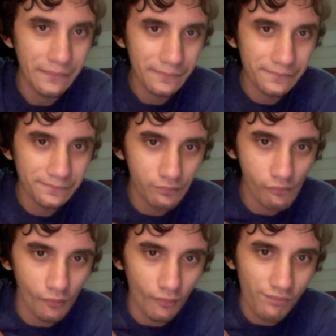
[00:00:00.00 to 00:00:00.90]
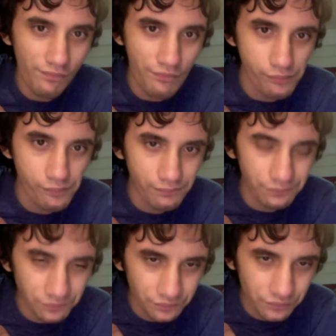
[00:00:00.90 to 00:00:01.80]

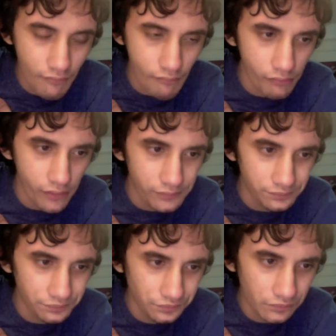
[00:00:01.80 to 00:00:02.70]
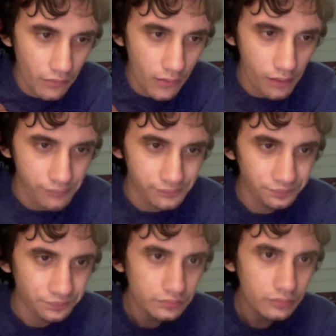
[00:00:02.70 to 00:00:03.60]

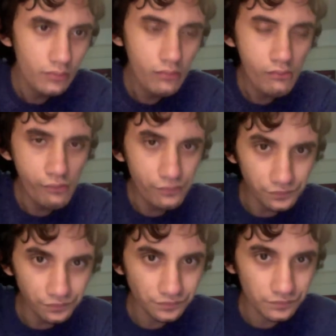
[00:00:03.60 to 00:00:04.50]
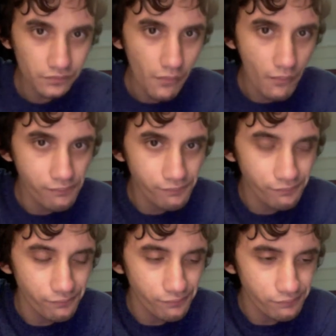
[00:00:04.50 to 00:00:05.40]

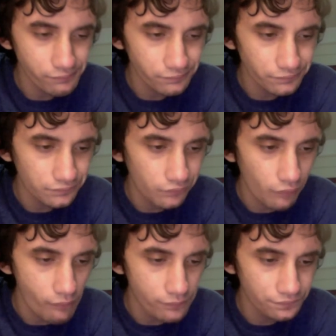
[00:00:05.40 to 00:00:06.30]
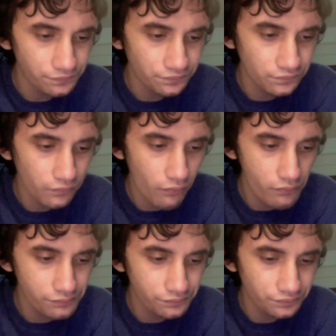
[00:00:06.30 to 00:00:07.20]

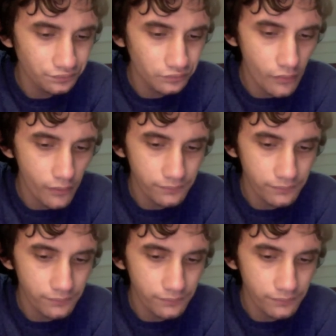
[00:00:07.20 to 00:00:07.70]
Nobody speaks.